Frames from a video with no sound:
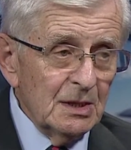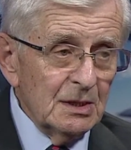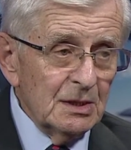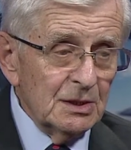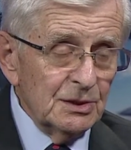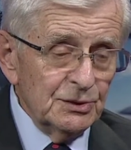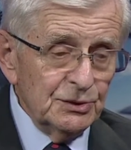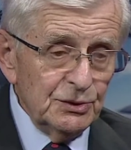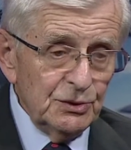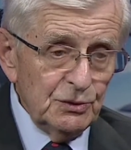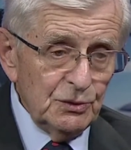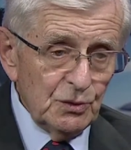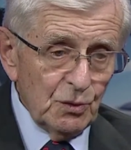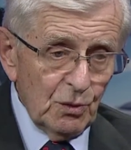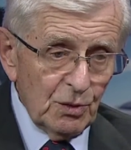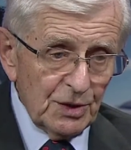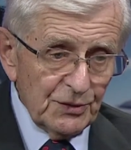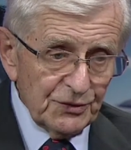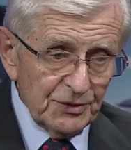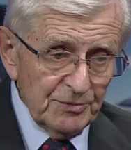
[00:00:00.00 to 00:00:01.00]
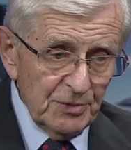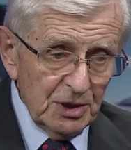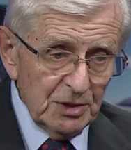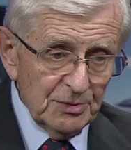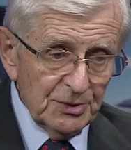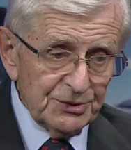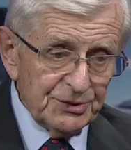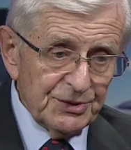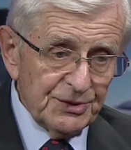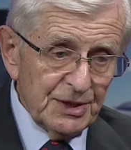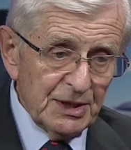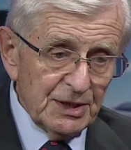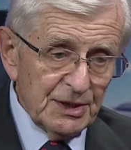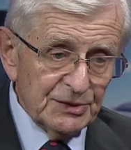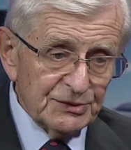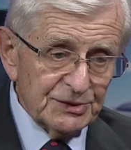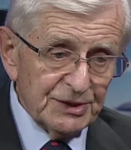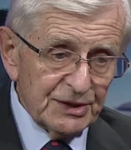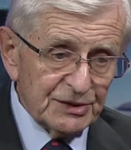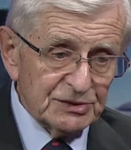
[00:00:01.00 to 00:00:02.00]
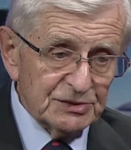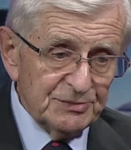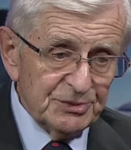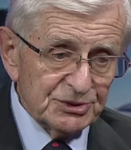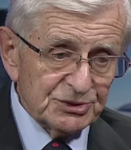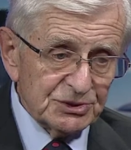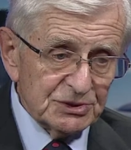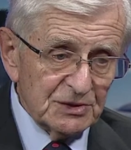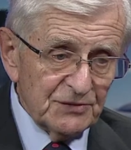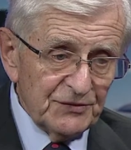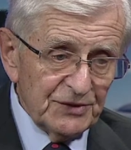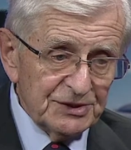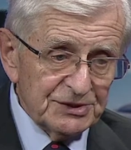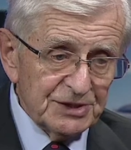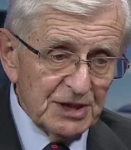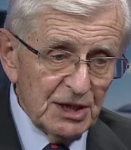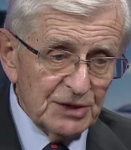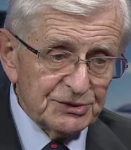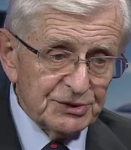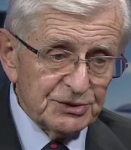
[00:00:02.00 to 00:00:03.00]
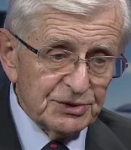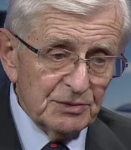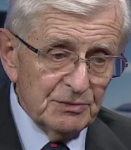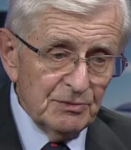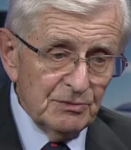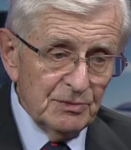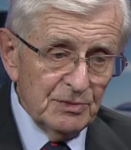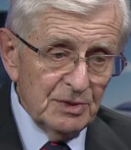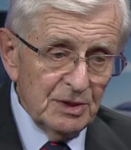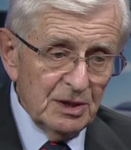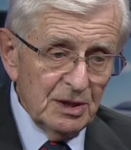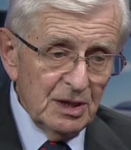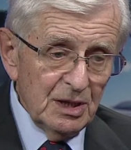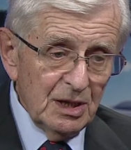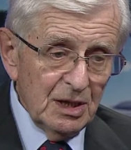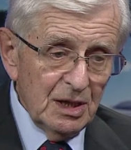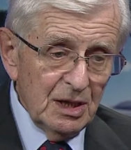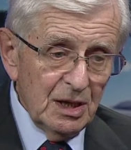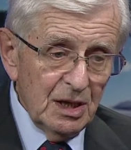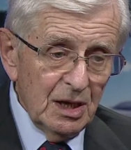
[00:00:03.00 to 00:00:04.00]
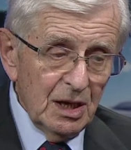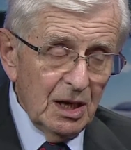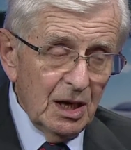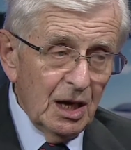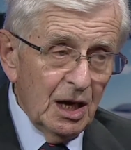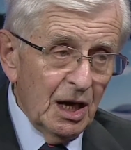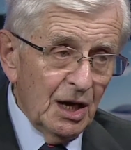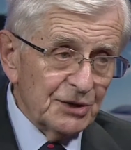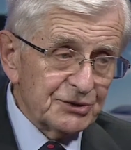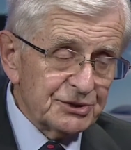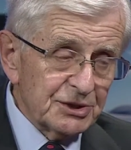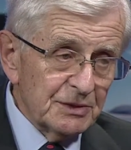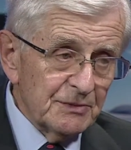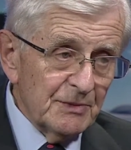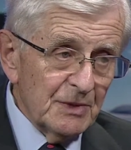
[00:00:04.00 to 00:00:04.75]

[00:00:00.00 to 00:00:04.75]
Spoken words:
In New York at the moment, there is an exhibition of interpretive art,